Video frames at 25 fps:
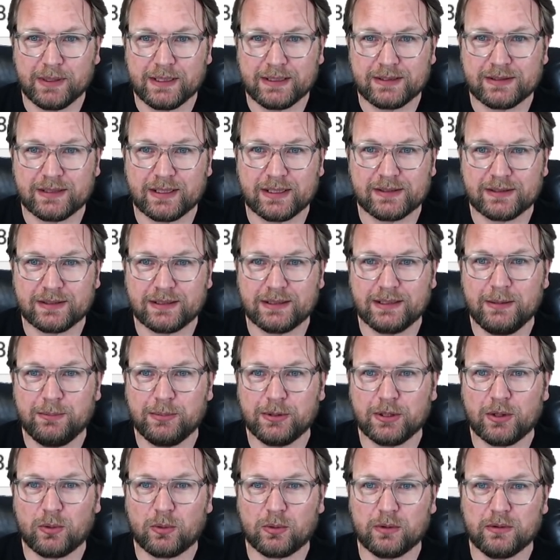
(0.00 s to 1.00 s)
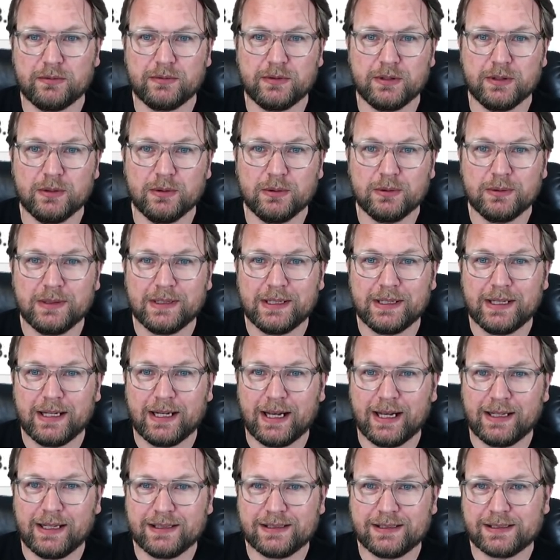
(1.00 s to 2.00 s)
It says Klippyo review
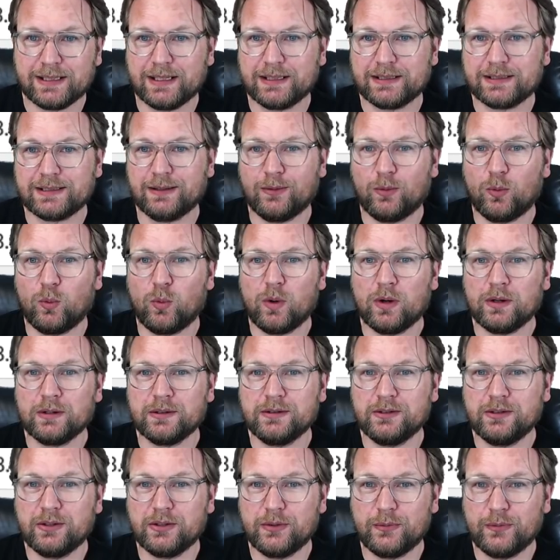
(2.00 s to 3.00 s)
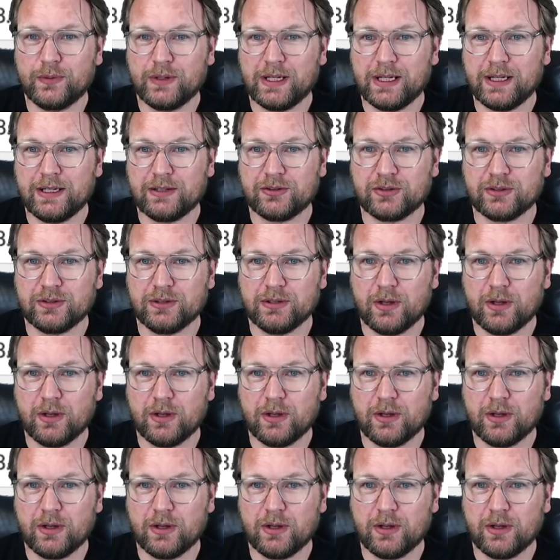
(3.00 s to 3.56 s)
and it says one notification.